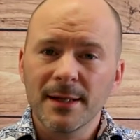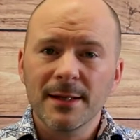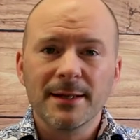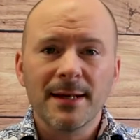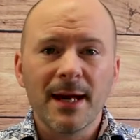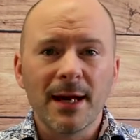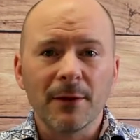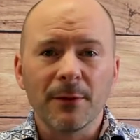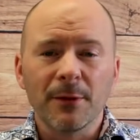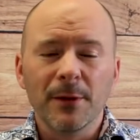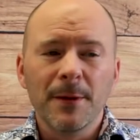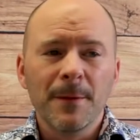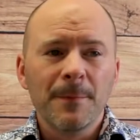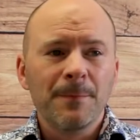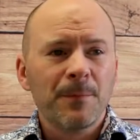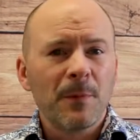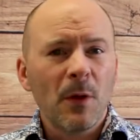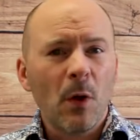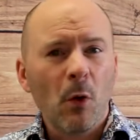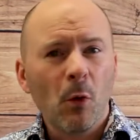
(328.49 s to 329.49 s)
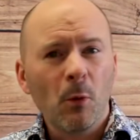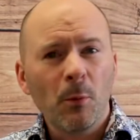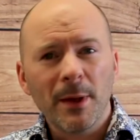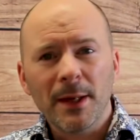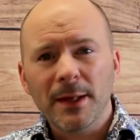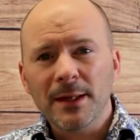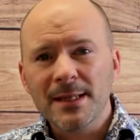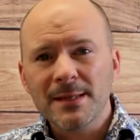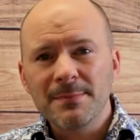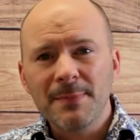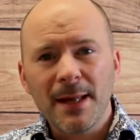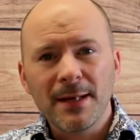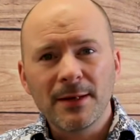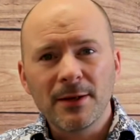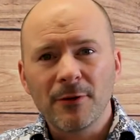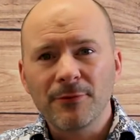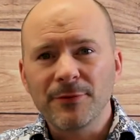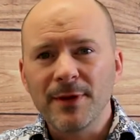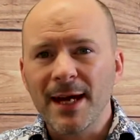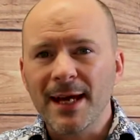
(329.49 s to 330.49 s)
Now, all we're going to spend
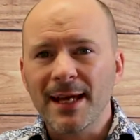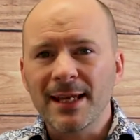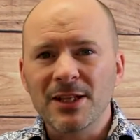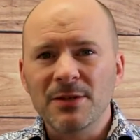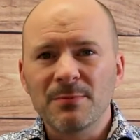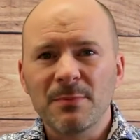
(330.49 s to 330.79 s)
on that each